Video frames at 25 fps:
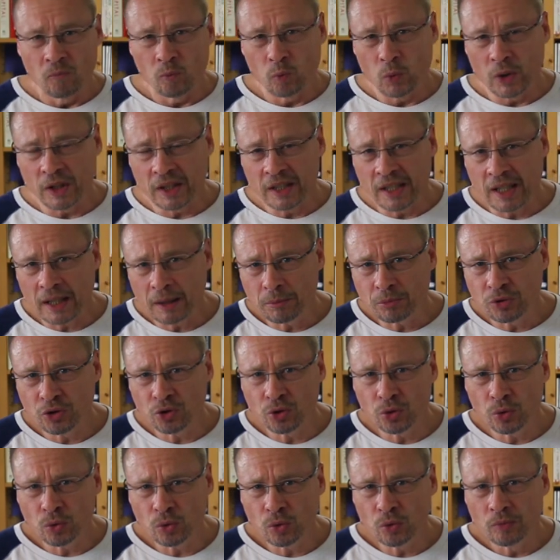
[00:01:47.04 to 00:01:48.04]
When it comes
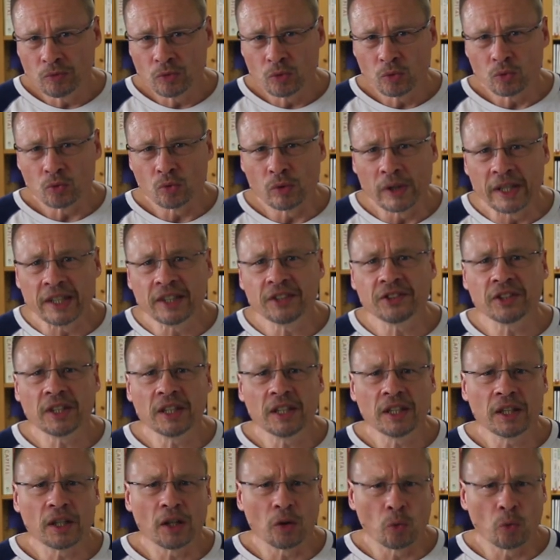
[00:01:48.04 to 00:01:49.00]
to raising